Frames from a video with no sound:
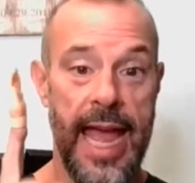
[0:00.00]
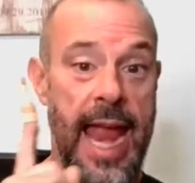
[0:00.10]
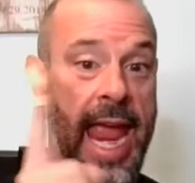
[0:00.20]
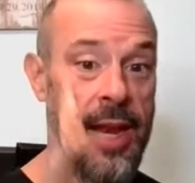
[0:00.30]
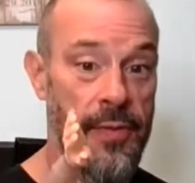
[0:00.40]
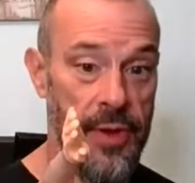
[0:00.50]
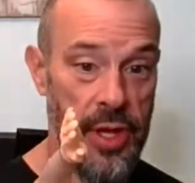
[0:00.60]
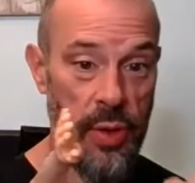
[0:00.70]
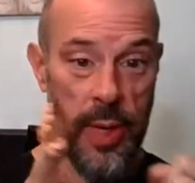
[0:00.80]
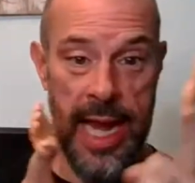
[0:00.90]
And a hand for
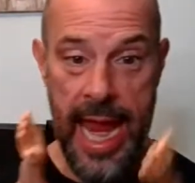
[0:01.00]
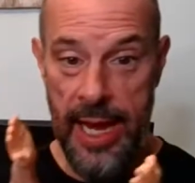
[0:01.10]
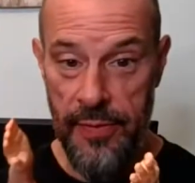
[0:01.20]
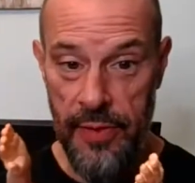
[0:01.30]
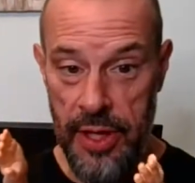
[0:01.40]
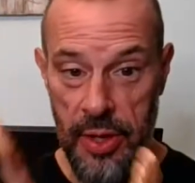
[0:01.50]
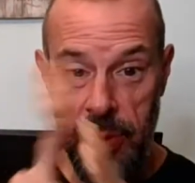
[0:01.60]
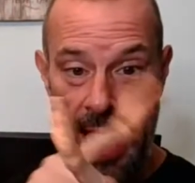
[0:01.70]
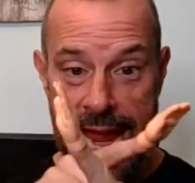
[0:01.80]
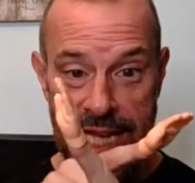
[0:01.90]
you, and a hand for
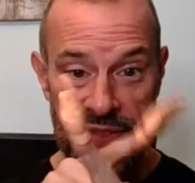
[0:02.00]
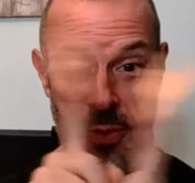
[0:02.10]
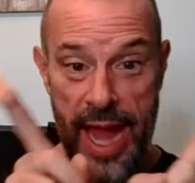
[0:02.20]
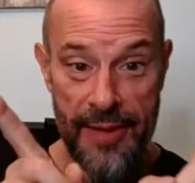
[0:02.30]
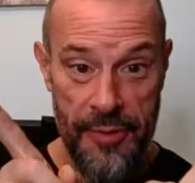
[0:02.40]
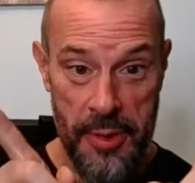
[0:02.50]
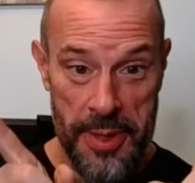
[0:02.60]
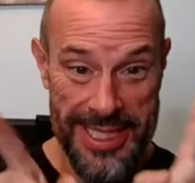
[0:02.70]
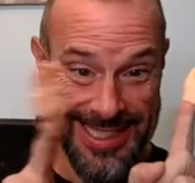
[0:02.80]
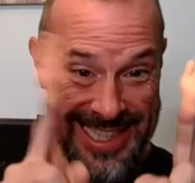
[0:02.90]
you. Hands for
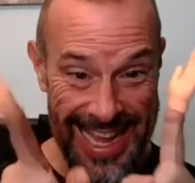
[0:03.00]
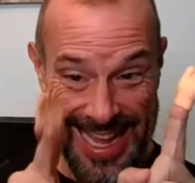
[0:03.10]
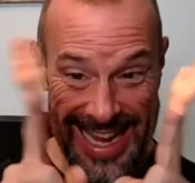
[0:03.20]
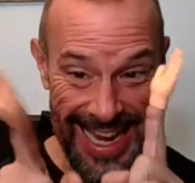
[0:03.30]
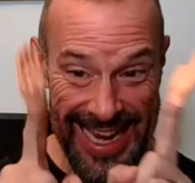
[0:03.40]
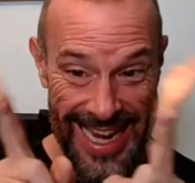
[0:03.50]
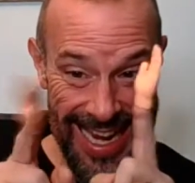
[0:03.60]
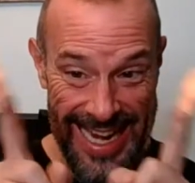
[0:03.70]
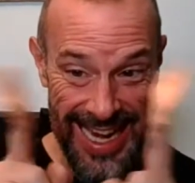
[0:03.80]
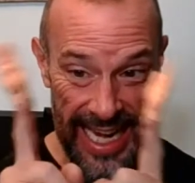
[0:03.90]
everyone.
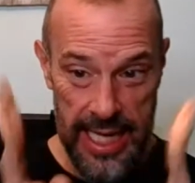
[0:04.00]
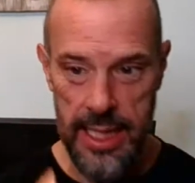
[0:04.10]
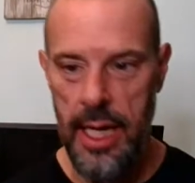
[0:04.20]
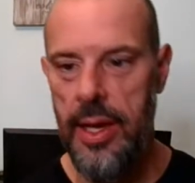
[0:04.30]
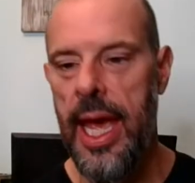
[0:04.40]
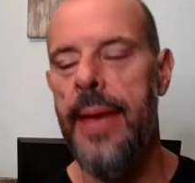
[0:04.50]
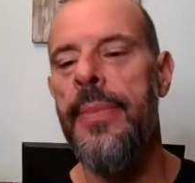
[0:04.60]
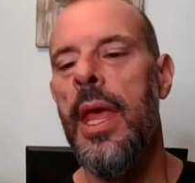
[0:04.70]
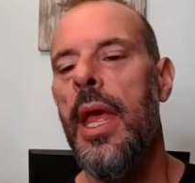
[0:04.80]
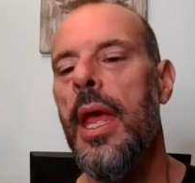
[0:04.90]
Yay! Okay.
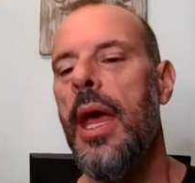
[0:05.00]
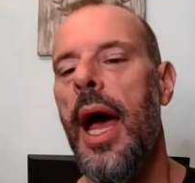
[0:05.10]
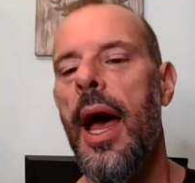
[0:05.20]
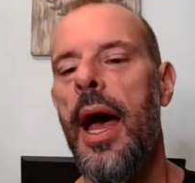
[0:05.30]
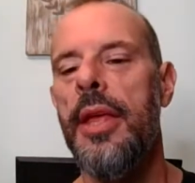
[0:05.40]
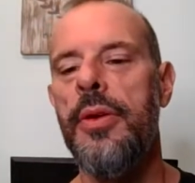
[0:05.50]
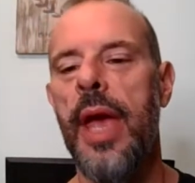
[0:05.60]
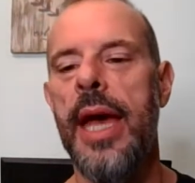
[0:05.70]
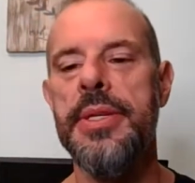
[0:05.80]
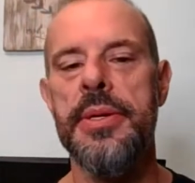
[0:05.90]
You
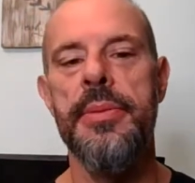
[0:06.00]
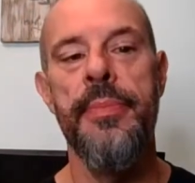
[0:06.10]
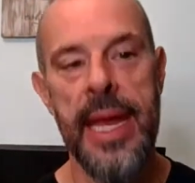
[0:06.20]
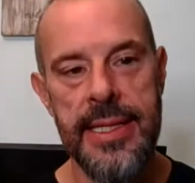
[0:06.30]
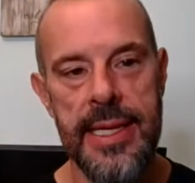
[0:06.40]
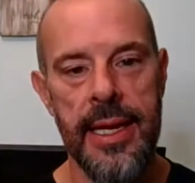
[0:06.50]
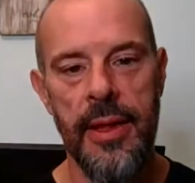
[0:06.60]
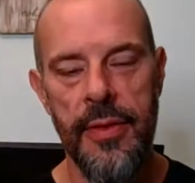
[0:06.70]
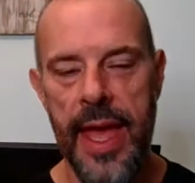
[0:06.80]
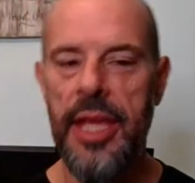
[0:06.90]
guys are
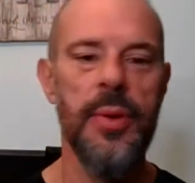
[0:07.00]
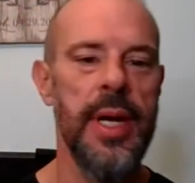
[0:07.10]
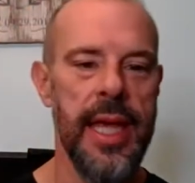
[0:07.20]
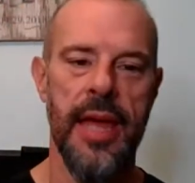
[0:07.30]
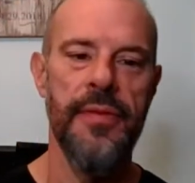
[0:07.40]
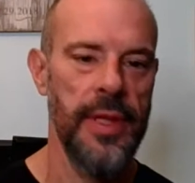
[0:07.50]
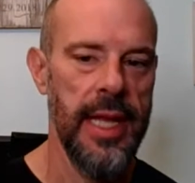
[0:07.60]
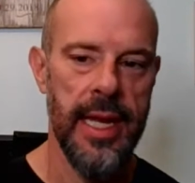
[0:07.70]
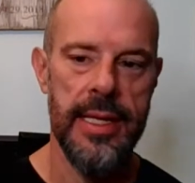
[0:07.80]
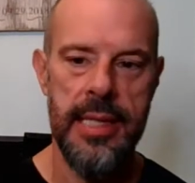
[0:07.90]
amazing. Thank you again for
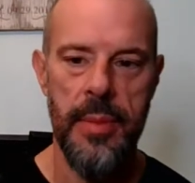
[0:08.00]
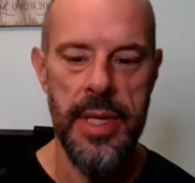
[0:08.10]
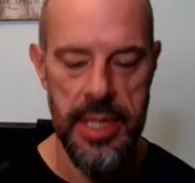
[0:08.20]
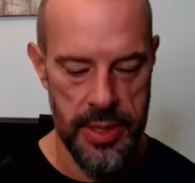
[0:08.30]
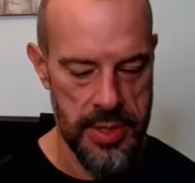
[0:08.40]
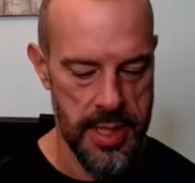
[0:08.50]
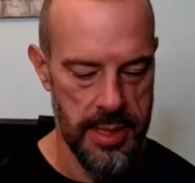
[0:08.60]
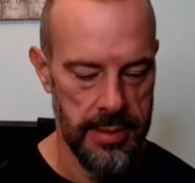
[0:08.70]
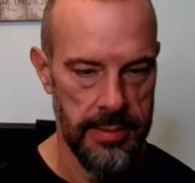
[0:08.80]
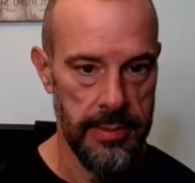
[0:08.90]
letting us come into
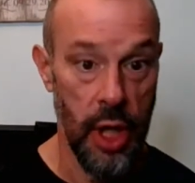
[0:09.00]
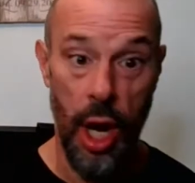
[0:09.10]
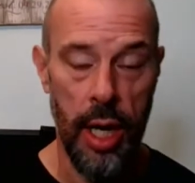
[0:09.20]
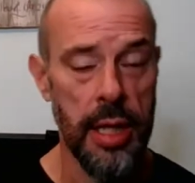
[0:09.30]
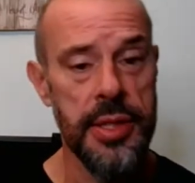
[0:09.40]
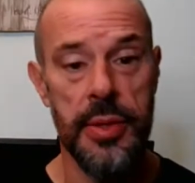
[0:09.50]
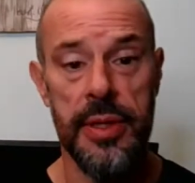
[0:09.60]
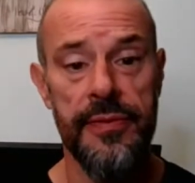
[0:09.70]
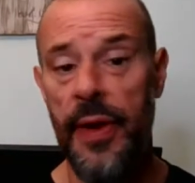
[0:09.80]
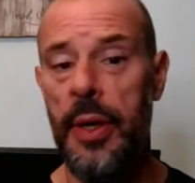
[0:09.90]
your cars or
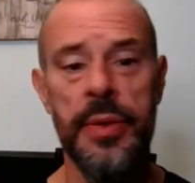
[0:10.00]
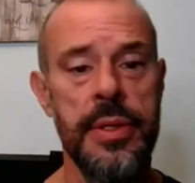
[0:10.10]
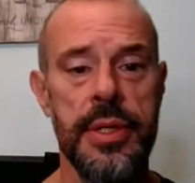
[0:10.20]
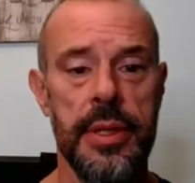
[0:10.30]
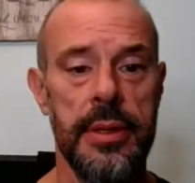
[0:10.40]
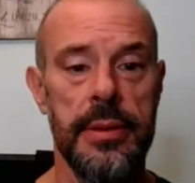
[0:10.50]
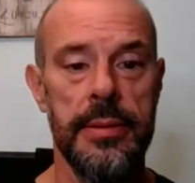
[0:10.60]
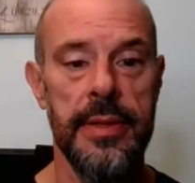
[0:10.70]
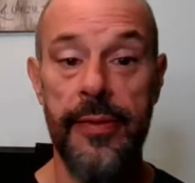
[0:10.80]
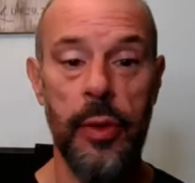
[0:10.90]
phones or
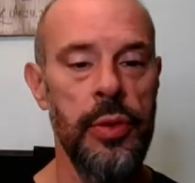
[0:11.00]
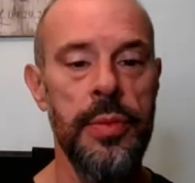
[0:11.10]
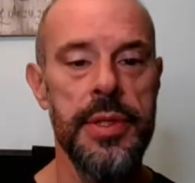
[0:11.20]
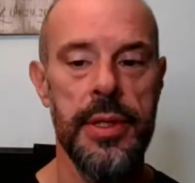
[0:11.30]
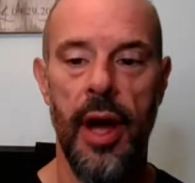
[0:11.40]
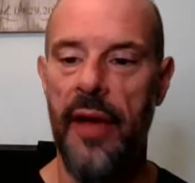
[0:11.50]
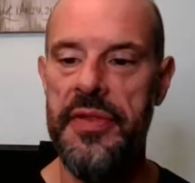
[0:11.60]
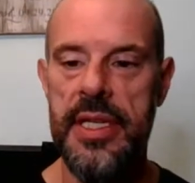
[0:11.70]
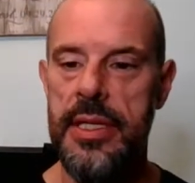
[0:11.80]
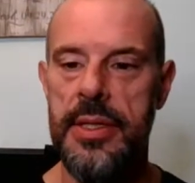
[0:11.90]
living rooms or
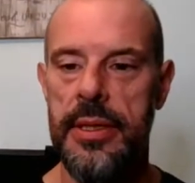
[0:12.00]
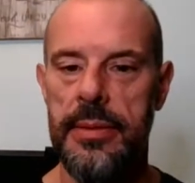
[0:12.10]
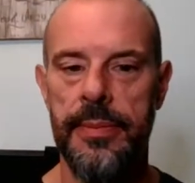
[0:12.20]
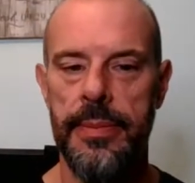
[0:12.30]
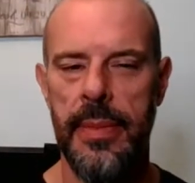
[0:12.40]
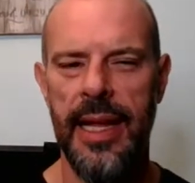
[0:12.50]
offices or I